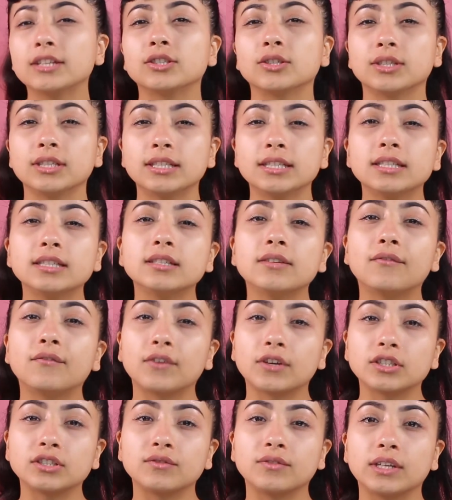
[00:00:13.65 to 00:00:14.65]
So this is the
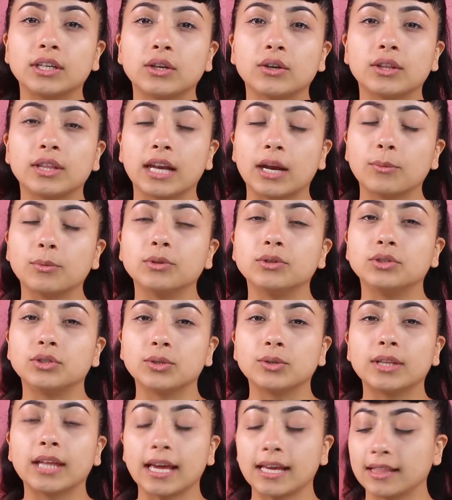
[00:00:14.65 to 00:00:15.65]
first video that I will
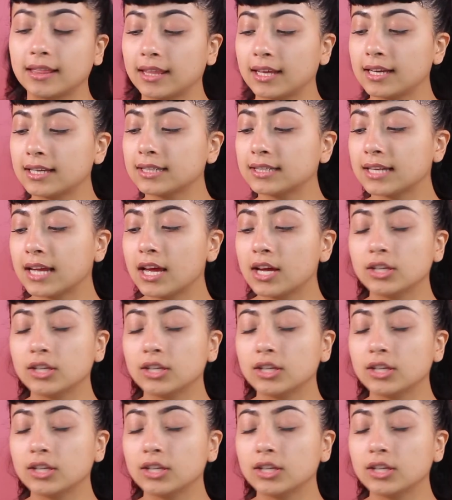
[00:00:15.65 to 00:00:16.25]
do like this.